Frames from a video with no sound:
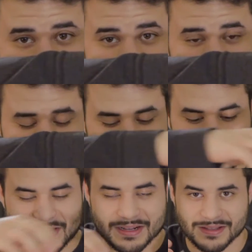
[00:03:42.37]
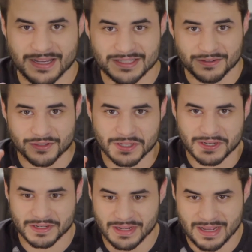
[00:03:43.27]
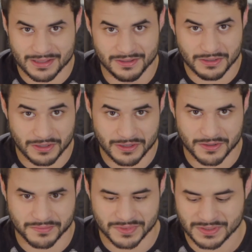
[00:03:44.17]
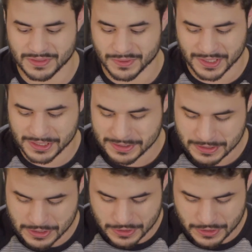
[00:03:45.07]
out and getting nice and taut at your arms, okay?